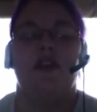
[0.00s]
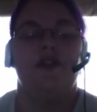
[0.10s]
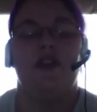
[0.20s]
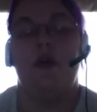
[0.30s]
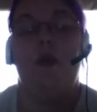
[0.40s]

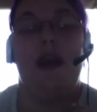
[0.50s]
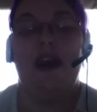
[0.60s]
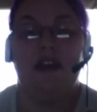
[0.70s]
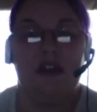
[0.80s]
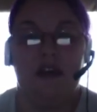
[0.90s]
there's no
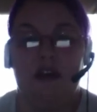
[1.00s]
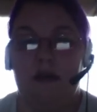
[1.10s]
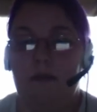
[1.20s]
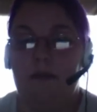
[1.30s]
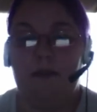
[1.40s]
way
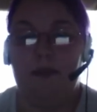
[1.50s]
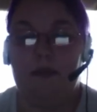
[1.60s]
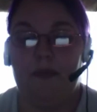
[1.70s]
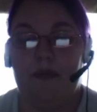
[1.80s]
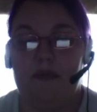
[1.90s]
to
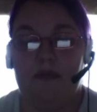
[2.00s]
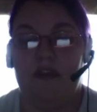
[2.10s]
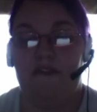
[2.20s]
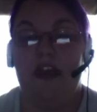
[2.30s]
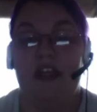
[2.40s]

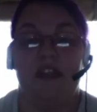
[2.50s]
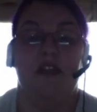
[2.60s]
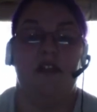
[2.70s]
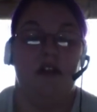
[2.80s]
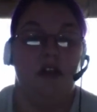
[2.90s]
to fix
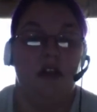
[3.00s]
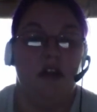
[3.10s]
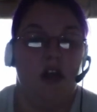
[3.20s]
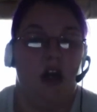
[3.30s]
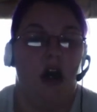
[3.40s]
it.
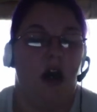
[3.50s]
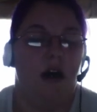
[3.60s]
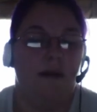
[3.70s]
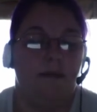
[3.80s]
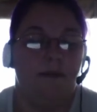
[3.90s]

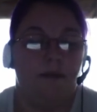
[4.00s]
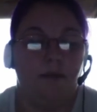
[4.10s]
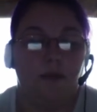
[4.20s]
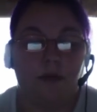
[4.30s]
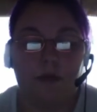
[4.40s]
Um,
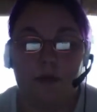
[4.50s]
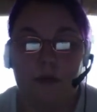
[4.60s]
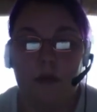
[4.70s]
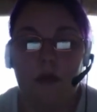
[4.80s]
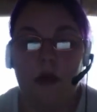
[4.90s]

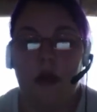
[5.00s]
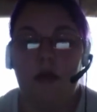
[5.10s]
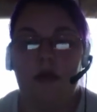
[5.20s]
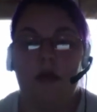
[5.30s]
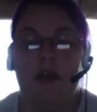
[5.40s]

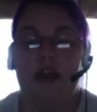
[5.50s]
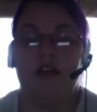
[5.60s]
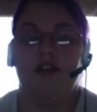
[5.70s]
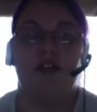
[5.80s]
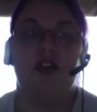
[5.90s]

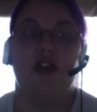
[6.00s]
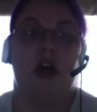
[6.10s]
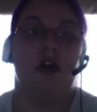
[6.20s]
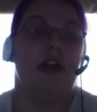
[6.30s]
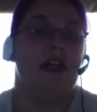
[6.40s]
there's
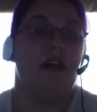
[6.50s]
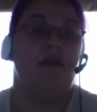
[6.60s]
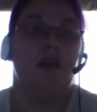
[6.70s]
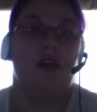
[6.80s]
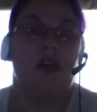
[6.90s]

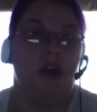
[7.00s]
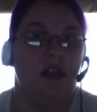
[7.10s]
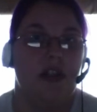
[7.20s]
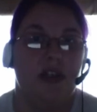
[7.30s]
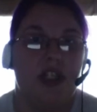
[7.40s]
scarring
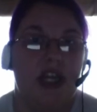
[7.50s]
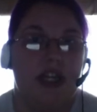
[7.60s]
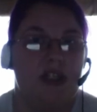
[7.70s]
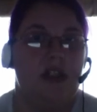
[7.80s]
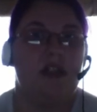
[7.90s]
across their
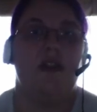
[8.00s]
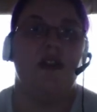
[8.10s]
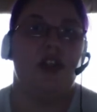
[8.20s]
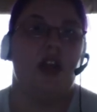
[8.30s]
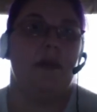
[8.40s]
chests, their
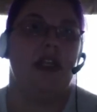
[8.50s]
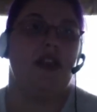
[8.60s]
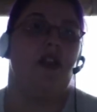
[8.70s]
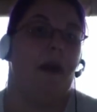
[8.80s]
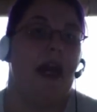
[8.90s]

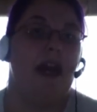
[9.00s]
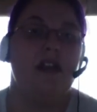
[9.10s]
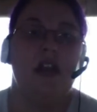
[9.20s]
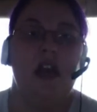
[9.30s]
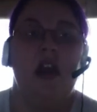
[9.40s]
stomachs, their
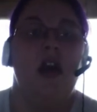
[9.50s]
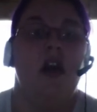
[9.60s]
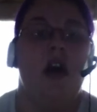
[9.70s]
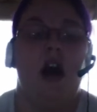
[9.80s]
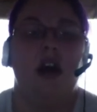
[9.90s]
backs.
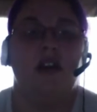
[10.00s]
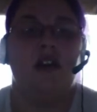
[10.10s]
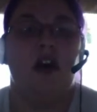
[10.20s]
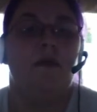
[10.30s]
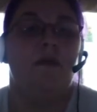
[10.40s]
Uh,
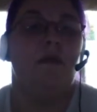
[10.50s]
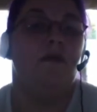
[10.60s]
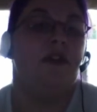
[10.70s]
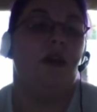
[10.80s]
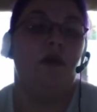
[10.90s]
some
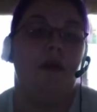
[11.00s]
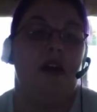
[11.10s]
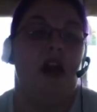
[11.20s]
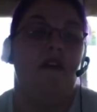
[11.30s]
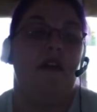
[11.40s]
some
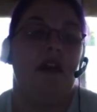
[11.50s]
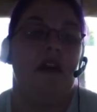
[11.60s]
women have